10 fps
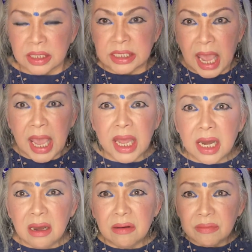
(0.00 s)

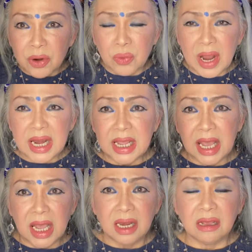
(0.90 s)
10
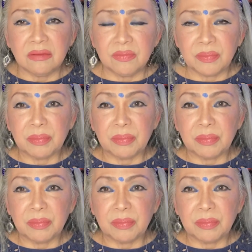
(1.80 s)
radiating,